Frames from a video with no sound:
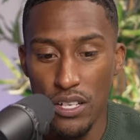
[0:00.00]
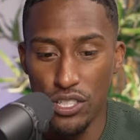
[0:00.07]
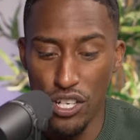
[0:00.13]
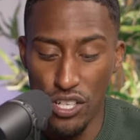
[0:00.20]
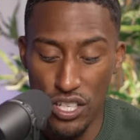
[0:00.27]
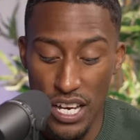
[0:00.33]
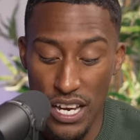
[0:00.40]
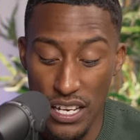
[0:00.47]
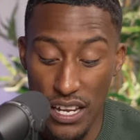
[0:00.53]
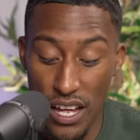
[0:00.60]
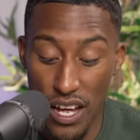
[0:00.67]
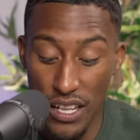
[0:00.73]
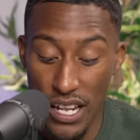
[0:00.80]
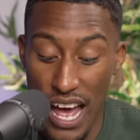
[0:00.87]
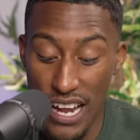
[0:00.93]
just seeing
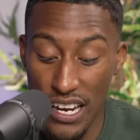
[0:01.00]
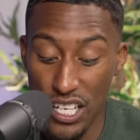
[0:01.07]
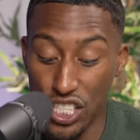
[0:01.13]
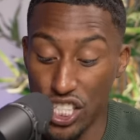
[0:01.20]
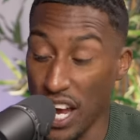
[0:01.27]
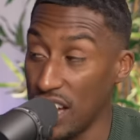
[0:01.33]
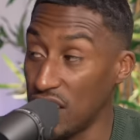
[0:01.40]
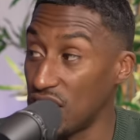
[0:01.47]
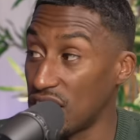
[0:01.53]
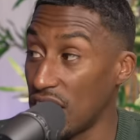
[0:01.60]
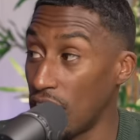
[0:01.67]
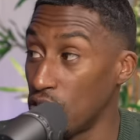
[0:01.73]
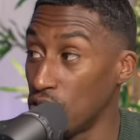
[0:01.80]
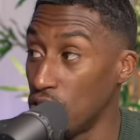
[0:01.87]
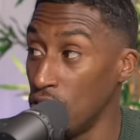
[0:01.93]
the, like the change
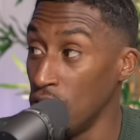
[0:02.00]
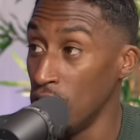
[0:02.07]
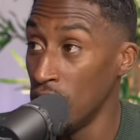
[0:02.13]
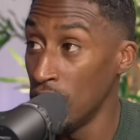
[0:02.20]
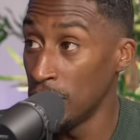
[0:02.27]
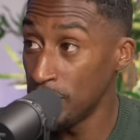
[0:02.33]
had on you.